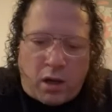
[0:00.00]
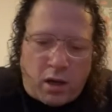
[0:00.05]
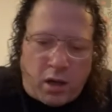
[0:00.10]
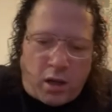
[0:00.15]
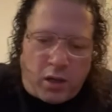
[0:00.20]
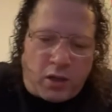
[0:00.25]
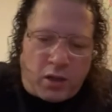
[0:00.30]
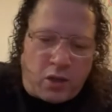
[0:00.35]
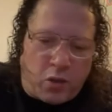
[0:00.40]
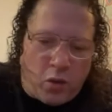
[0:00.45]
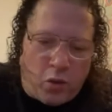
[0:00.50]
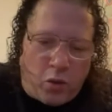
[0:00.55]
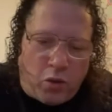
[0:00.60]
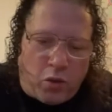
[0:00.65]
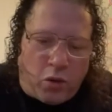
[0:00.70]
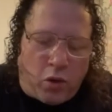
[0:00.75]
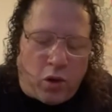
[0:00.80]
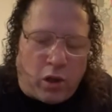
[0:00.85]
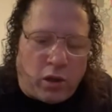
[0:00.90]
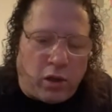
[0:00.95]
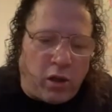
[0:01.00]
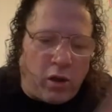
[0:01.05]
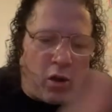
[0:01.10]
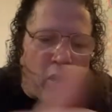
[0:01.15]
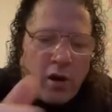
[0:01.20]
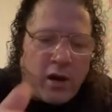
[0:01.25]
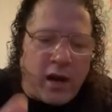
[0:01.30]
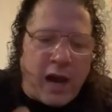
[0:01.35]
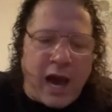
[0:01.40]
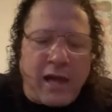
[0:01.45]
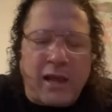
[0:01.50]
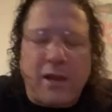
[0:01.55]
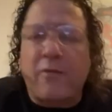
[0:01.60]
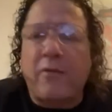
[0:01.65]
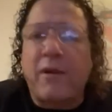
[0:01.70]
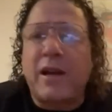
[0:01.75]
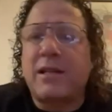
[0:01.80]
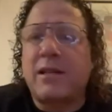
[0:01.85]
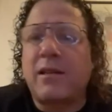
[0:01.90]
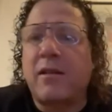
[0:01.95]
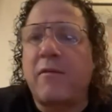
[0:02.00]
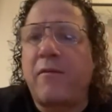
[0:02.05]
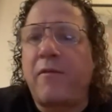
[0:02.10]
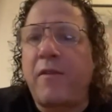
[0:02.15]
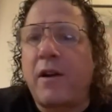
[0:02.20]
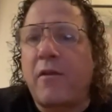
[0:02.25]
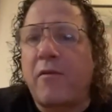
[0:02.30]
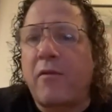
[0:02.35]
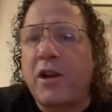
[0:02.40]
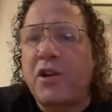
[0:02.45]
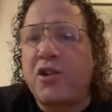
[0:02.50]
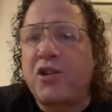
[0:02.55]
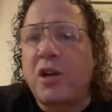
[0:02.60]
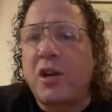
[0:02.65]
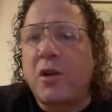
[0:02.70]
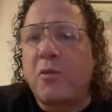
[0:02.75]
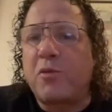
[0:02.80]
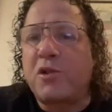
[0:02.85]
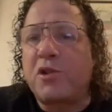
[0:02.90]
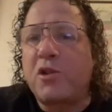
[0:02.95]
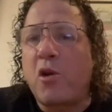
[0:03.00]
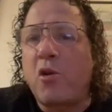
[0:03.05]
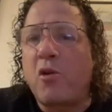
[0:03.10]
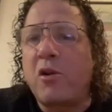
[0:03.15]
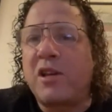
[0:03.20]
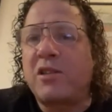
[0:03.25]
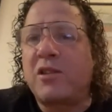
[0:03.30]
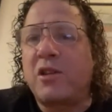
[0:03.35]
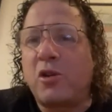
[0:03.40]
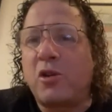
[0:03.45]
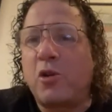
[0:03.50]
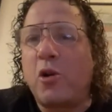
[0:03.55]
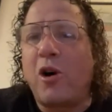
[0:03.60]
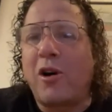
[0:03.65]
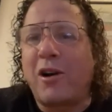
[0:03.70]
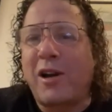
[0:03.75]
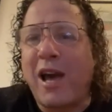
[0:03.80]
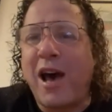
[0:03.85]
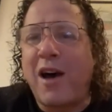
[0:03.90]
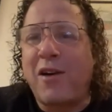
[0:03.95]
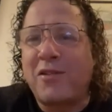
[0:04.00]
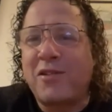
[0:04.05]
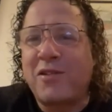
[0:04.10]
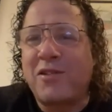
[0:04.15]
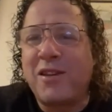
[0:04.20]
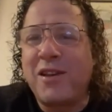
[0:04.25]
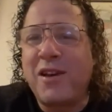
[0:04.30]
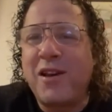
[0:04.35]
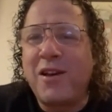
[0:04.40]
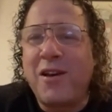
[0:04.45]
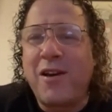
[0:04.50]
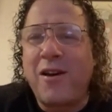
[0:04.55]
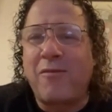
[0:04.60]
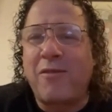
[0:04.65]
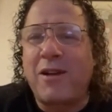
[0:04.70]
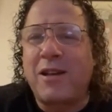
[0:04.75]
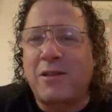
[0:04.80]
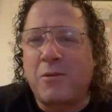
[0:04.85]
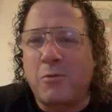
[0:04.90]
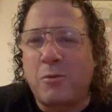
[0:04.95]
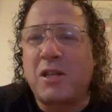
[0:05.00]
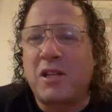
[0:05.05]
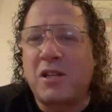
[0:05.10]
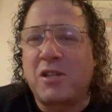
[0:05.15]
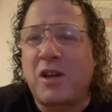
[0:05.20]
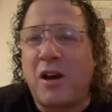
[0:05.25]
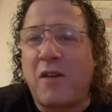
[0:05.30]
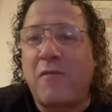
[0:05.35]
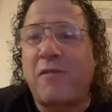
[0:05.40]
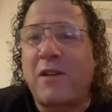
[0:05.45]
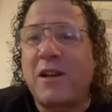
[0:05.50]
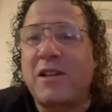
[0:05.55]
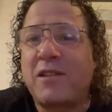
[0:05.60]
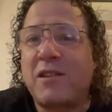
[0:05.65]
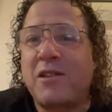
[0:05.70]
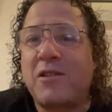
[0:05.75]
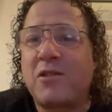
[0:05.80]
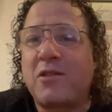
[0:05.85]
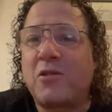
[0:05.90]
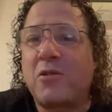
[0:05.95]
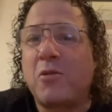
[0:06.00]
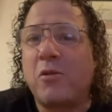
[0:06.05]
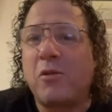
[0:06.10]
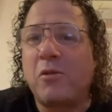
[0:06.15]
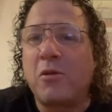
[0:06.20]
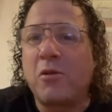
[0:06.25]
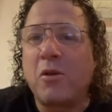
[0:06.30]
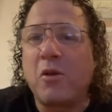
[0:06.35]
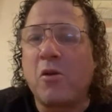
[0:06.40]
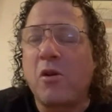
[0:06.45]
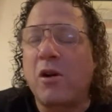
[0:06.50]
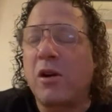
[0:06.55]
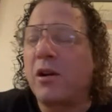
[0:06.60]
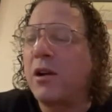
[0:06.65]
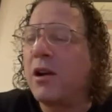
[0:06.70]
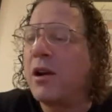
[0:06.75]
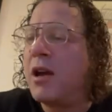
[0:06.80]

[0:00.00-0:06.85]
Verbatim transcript: a school called Long Island Wrestling Federation. It was known as the Doghouse. The wrestling was a tough wrestling school in New York.